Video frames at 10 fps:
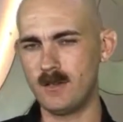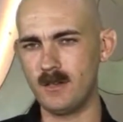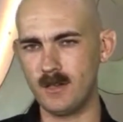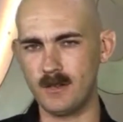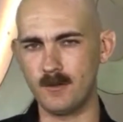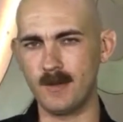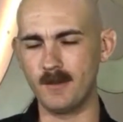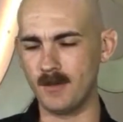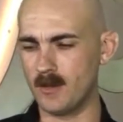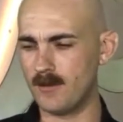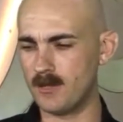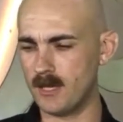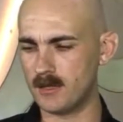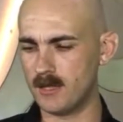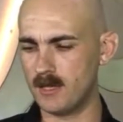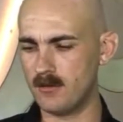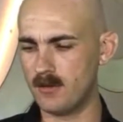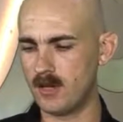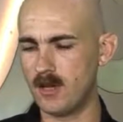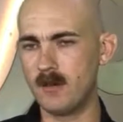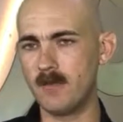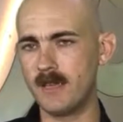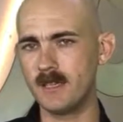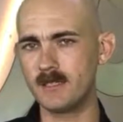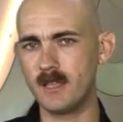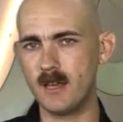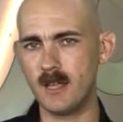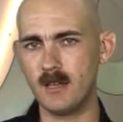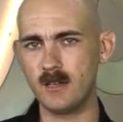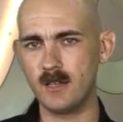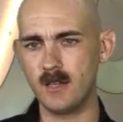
Enough about me, though. I've talked enough. My guest tonight